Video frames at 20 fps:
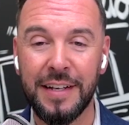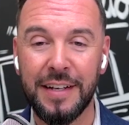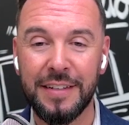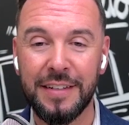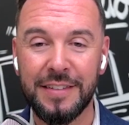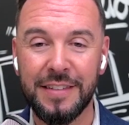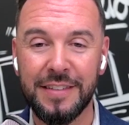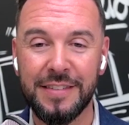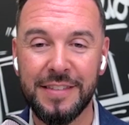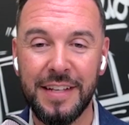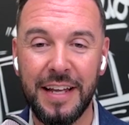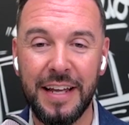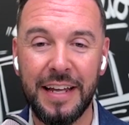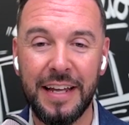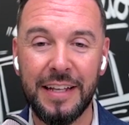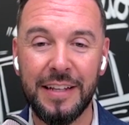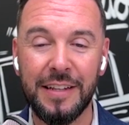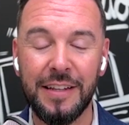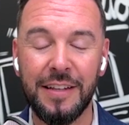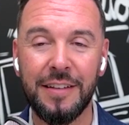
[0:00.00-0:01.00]
to
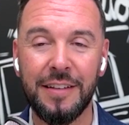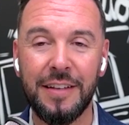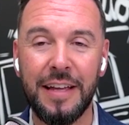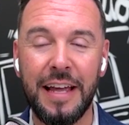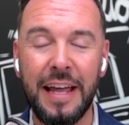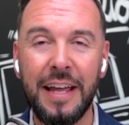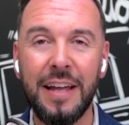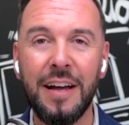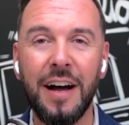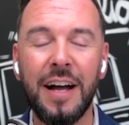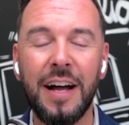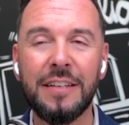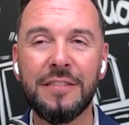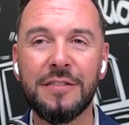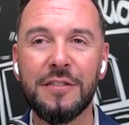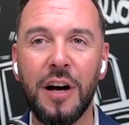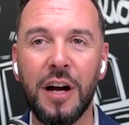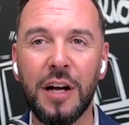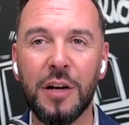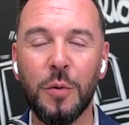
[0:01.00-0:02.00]
say AI
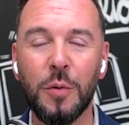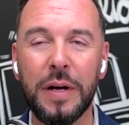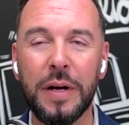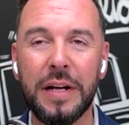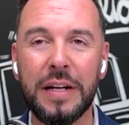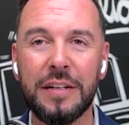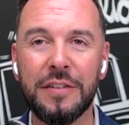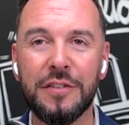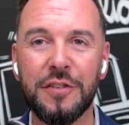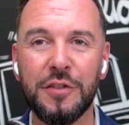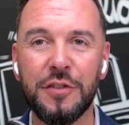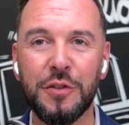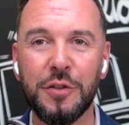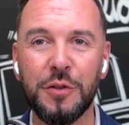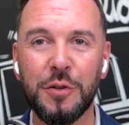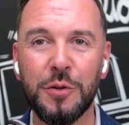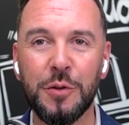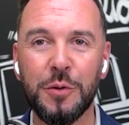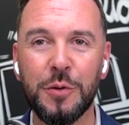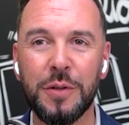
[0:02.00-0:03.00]
is not going
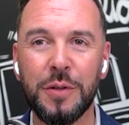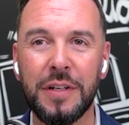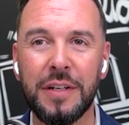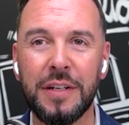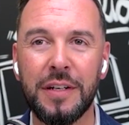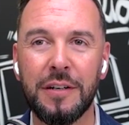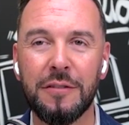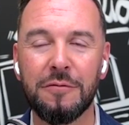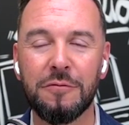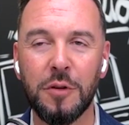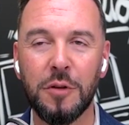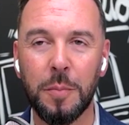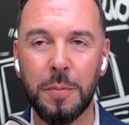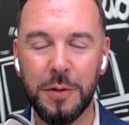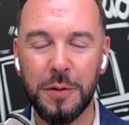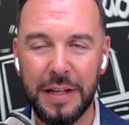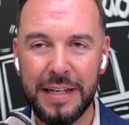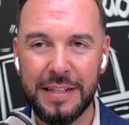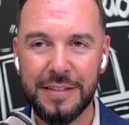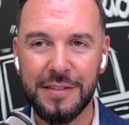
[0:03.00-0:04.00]
to
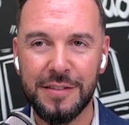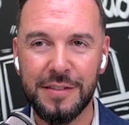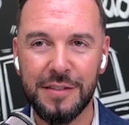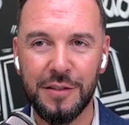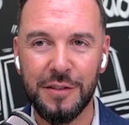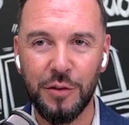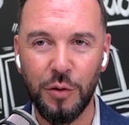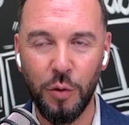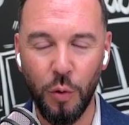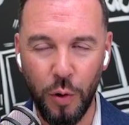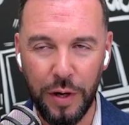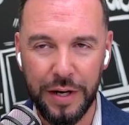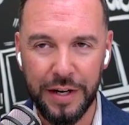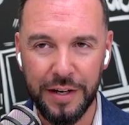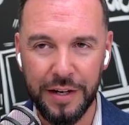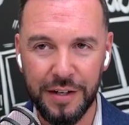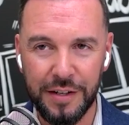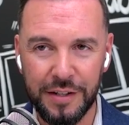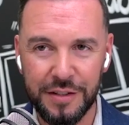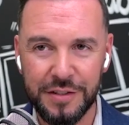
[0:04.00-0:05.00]
replace
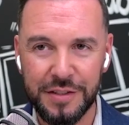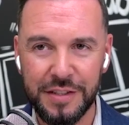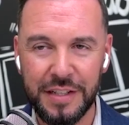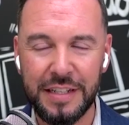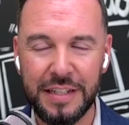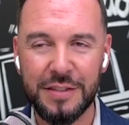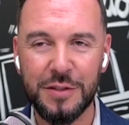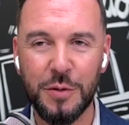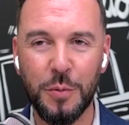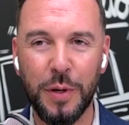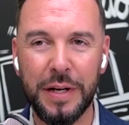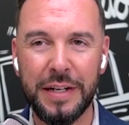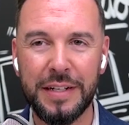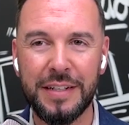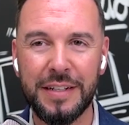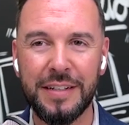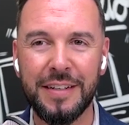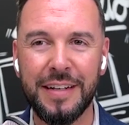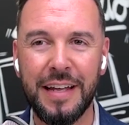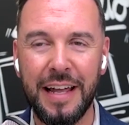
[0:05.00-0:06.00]
lawyers.
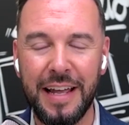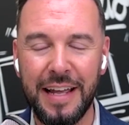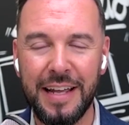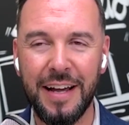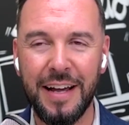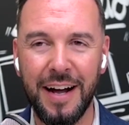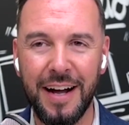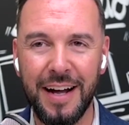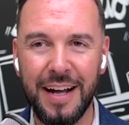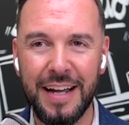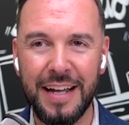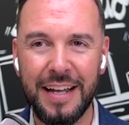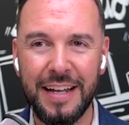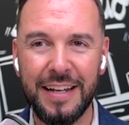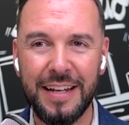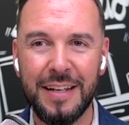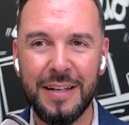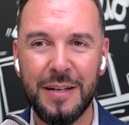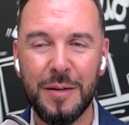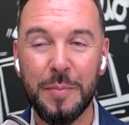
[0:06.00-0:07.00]

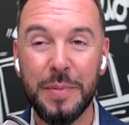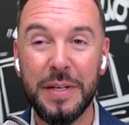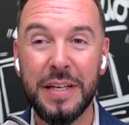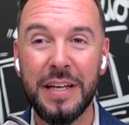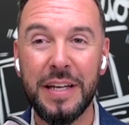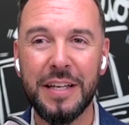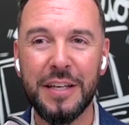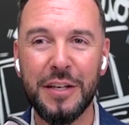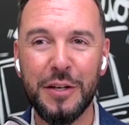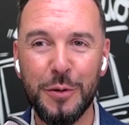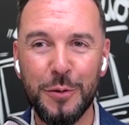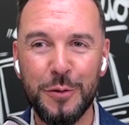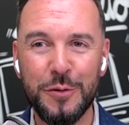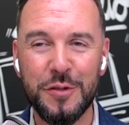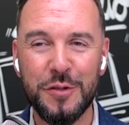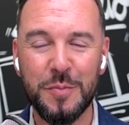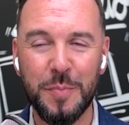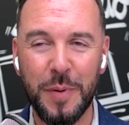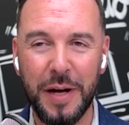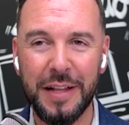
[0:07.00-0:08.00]
AI being
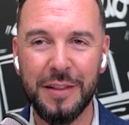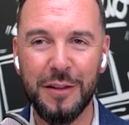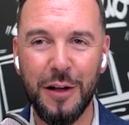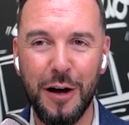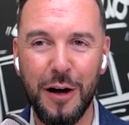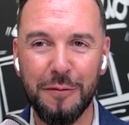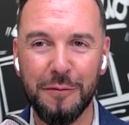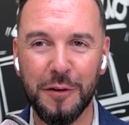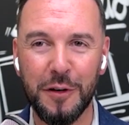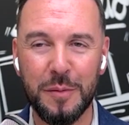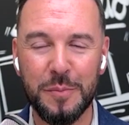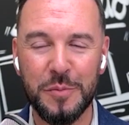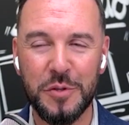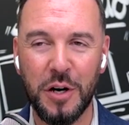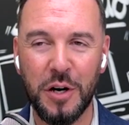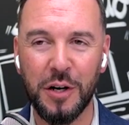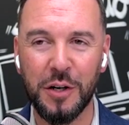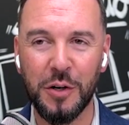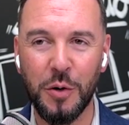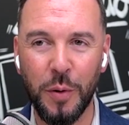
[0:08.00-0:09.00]
used by law firms
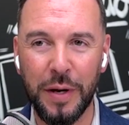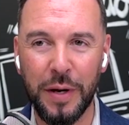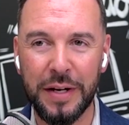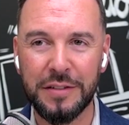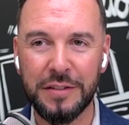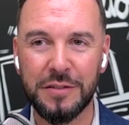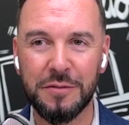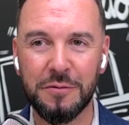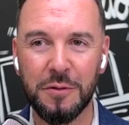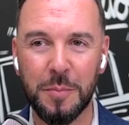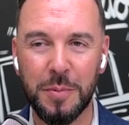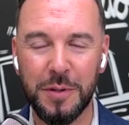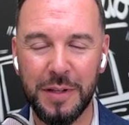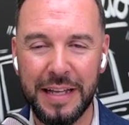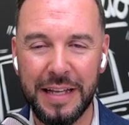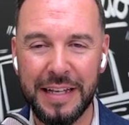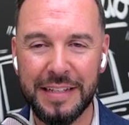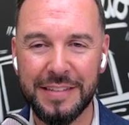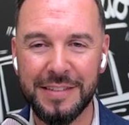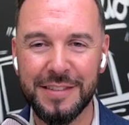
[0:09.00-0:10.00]
are going to
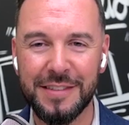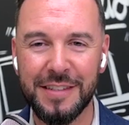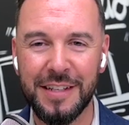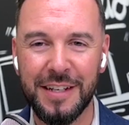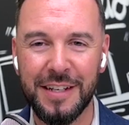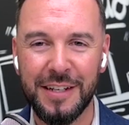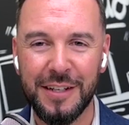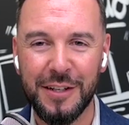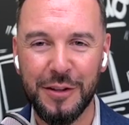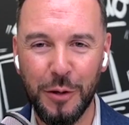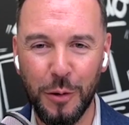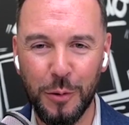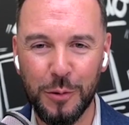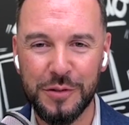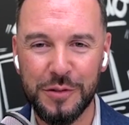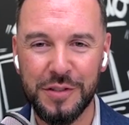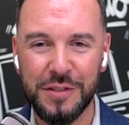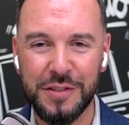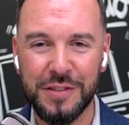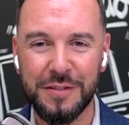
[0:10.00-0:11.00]
replace
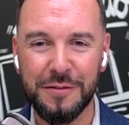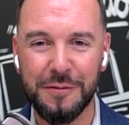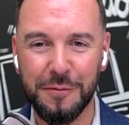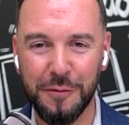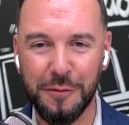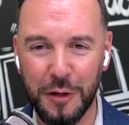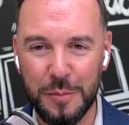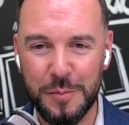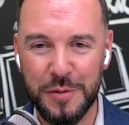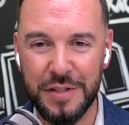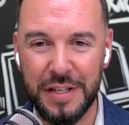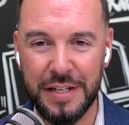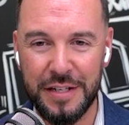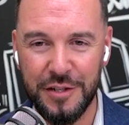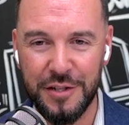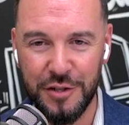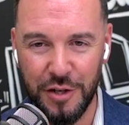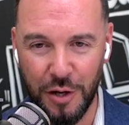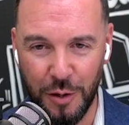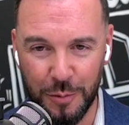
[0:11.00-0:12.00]
those firms
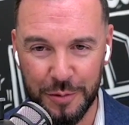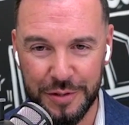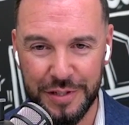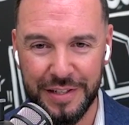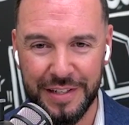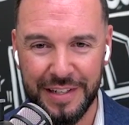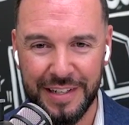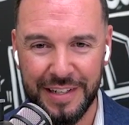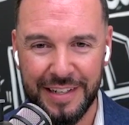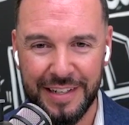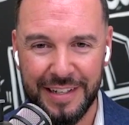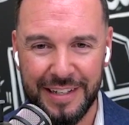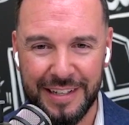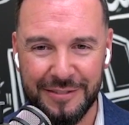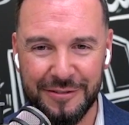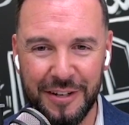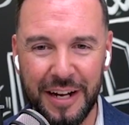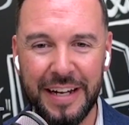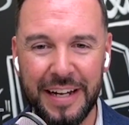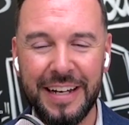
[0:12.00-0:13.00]
that don't,
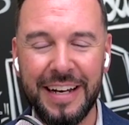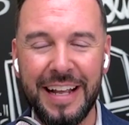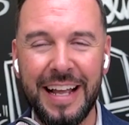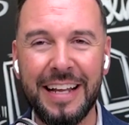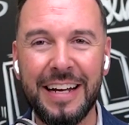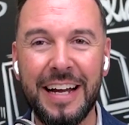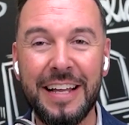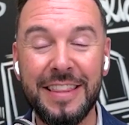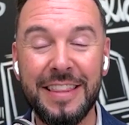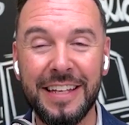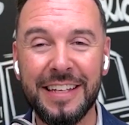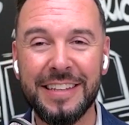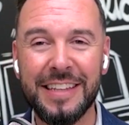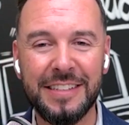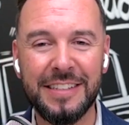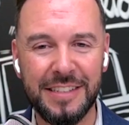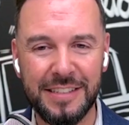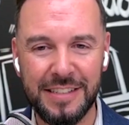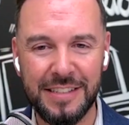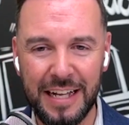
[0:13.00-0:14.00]
right? And I think
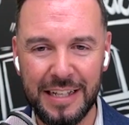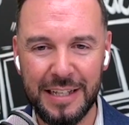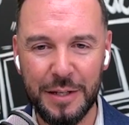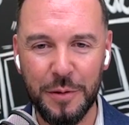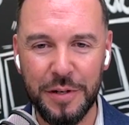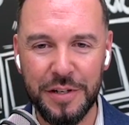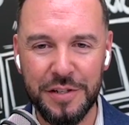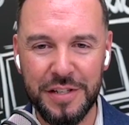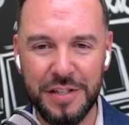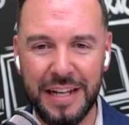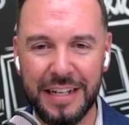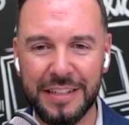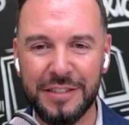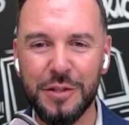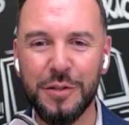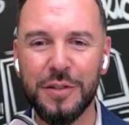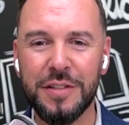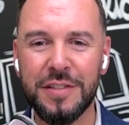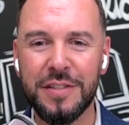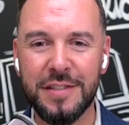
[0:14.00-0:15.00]
that's exactly what you're saying
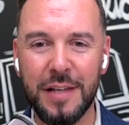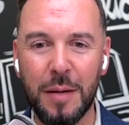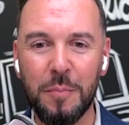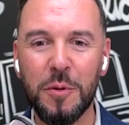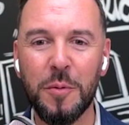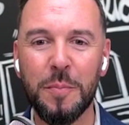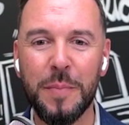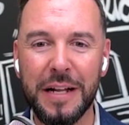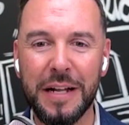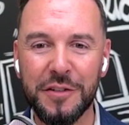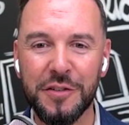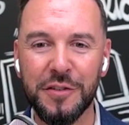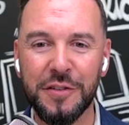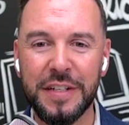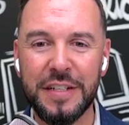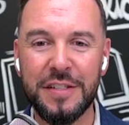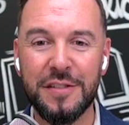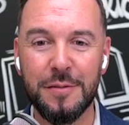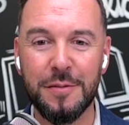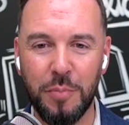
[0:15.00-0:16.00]
too. The
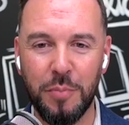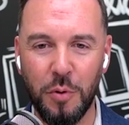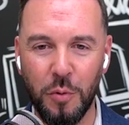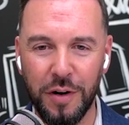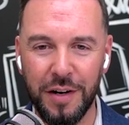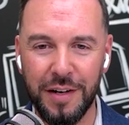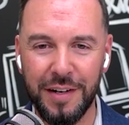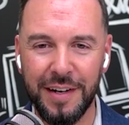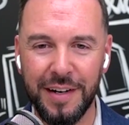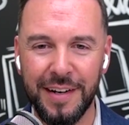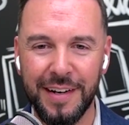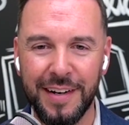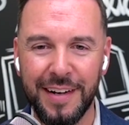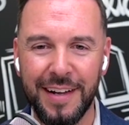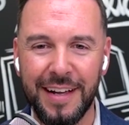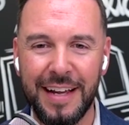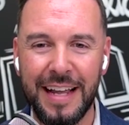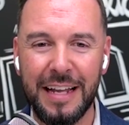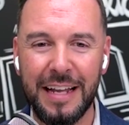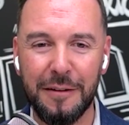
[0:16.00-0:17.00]
supplementary support
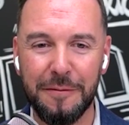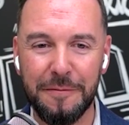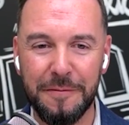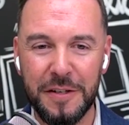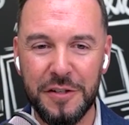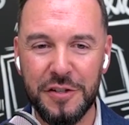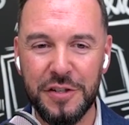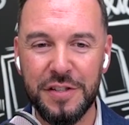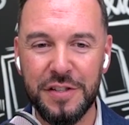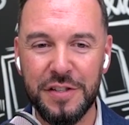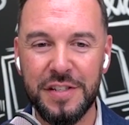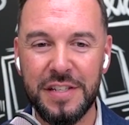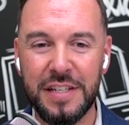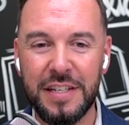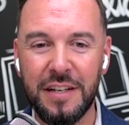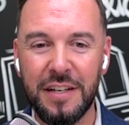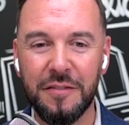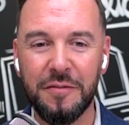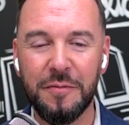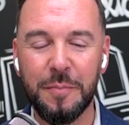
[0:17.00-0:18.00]
and
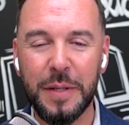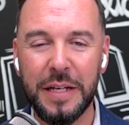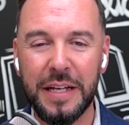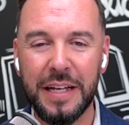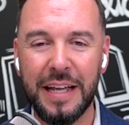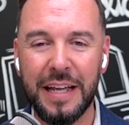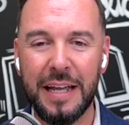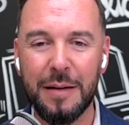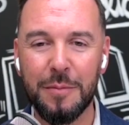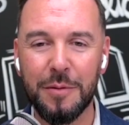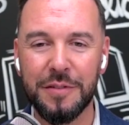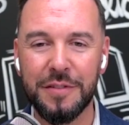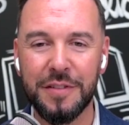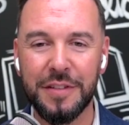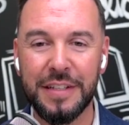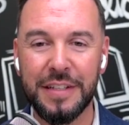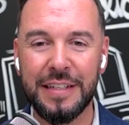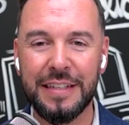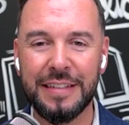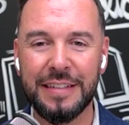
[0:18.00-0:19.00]
efficiency of being able
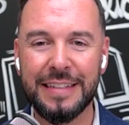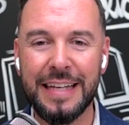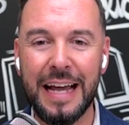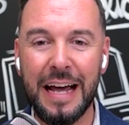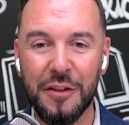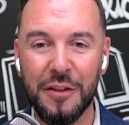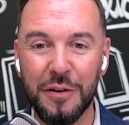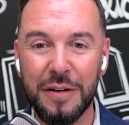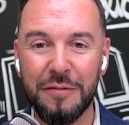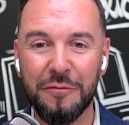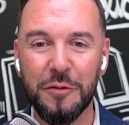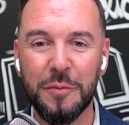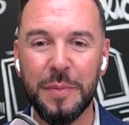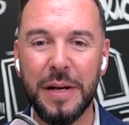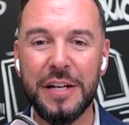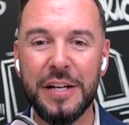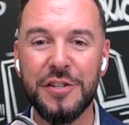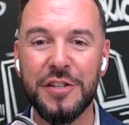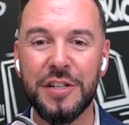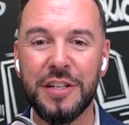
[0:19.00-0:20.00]
to gather
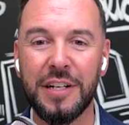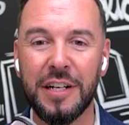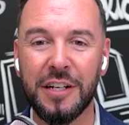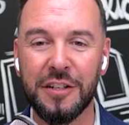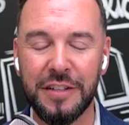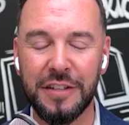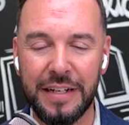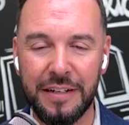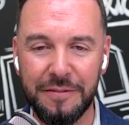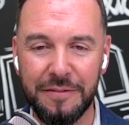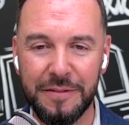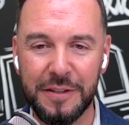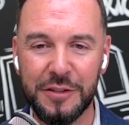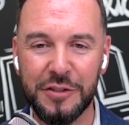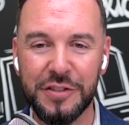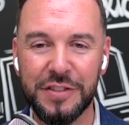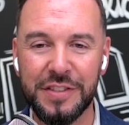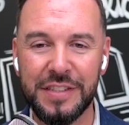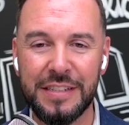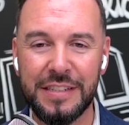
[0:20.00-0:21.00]
information and create
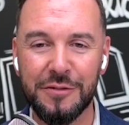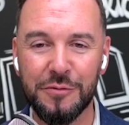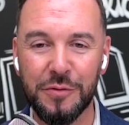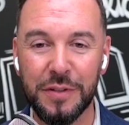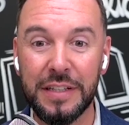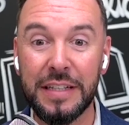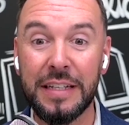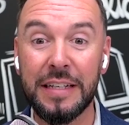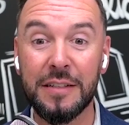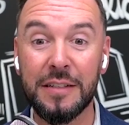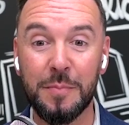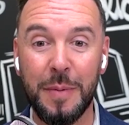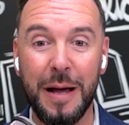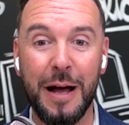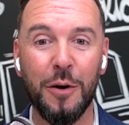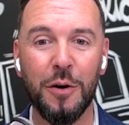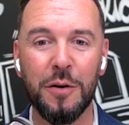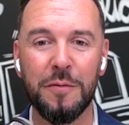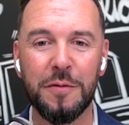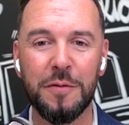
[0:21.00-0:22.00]
efficiencies really is
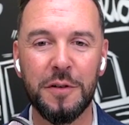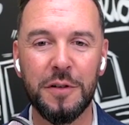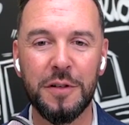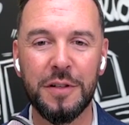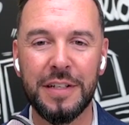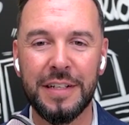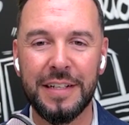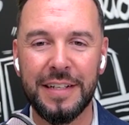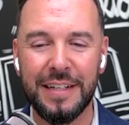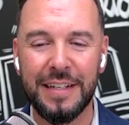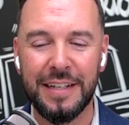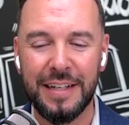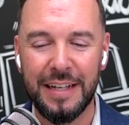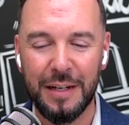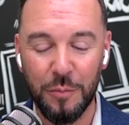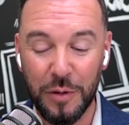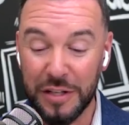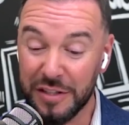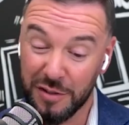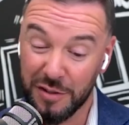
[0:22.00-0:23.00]
powerful.
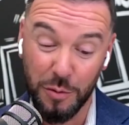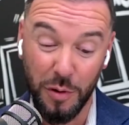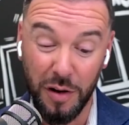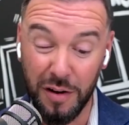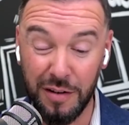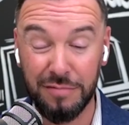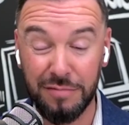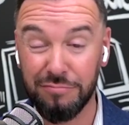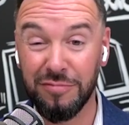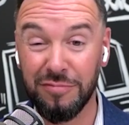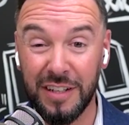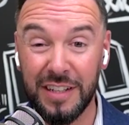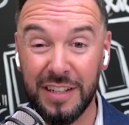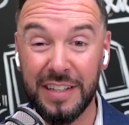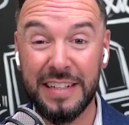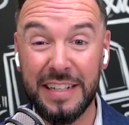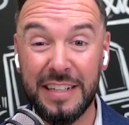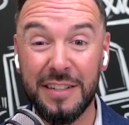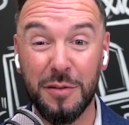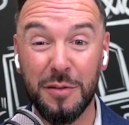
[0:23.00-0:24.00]
And we do all
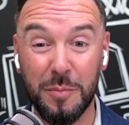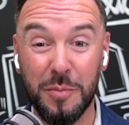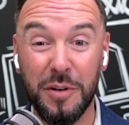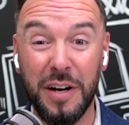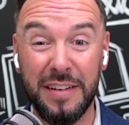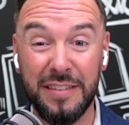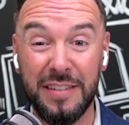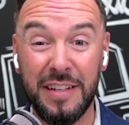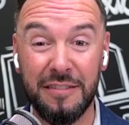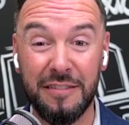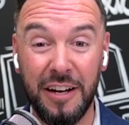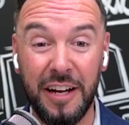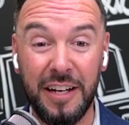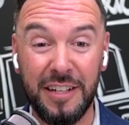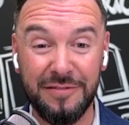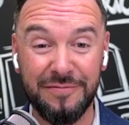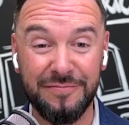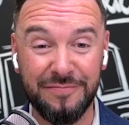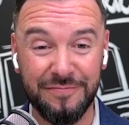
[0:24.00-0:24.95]
really need to embrace it, right?